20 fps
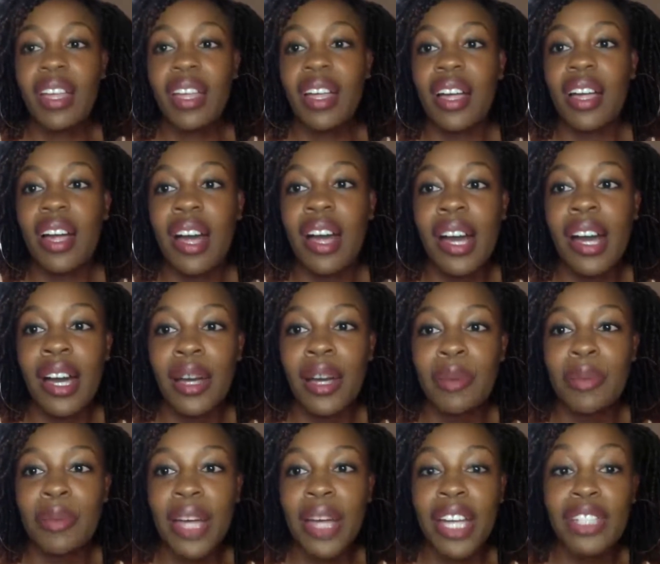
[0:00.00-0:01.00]

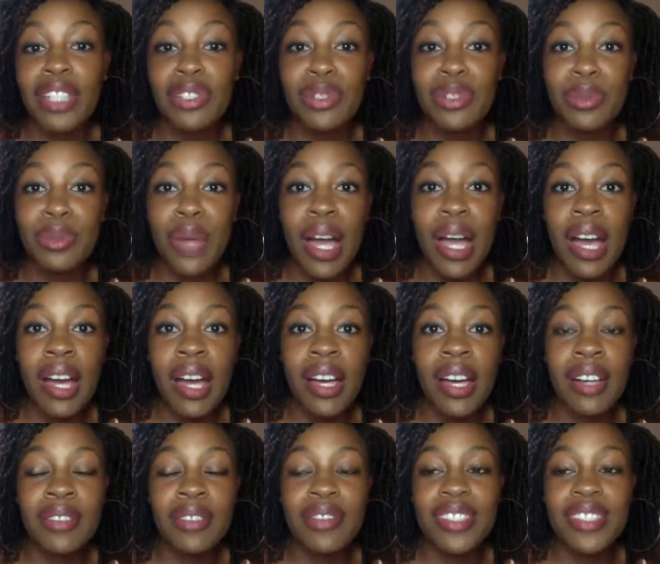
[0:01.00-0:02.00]
I do have
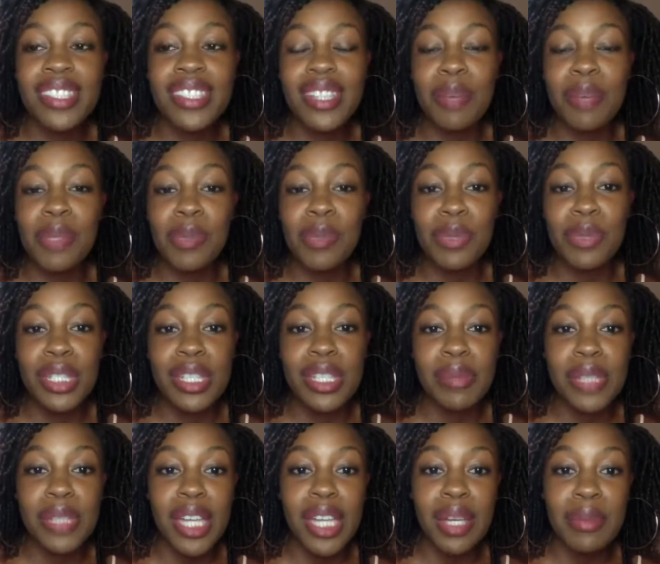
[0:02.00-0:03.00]
some people
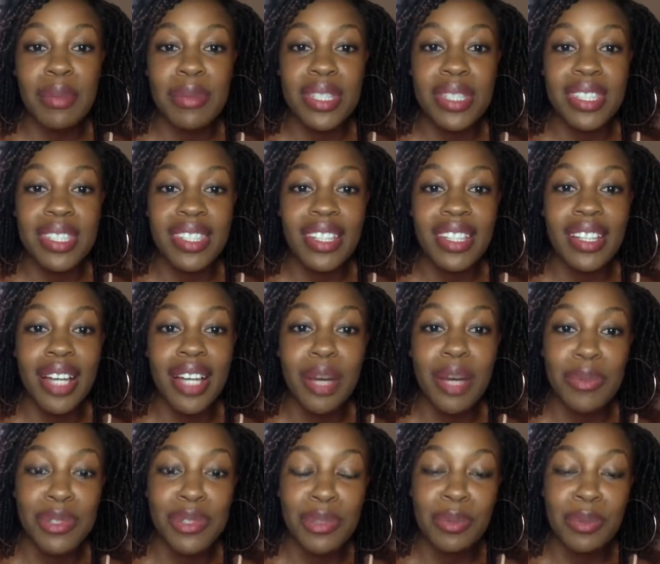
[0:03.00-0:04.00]
sometimes come to
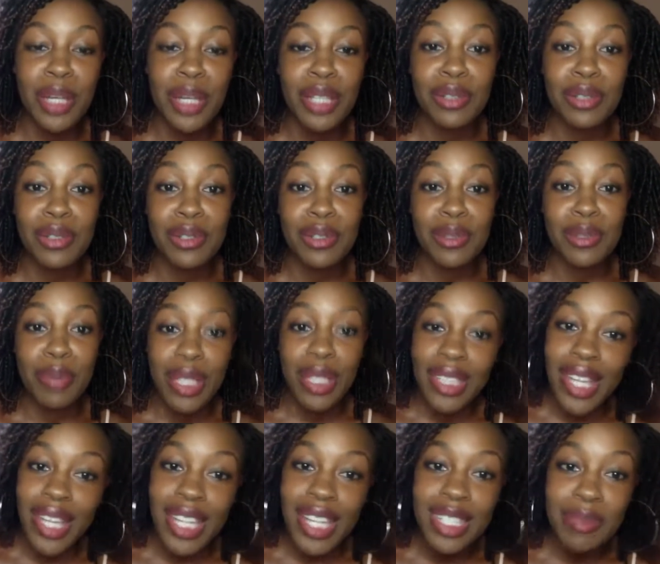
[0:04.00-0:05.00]
my YouTube and they
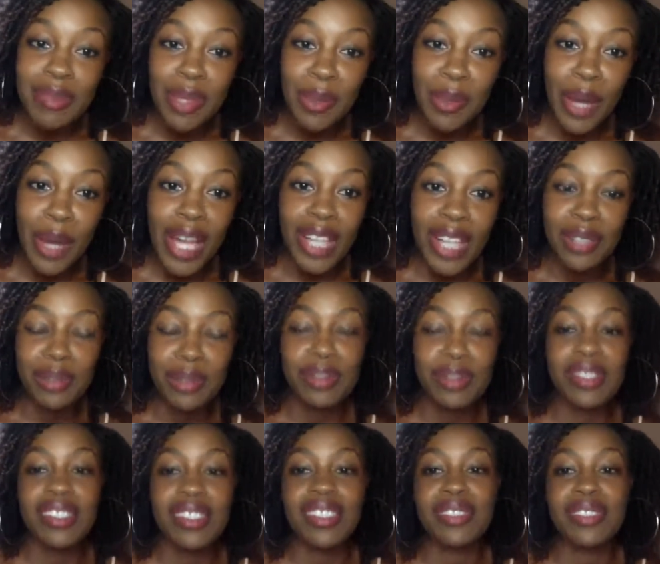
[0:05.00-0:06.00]
ask me why I don't
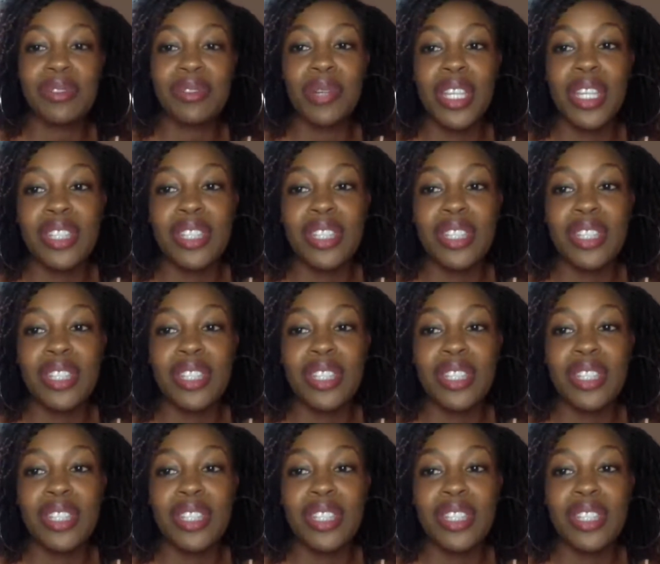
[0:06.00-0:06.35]
showcase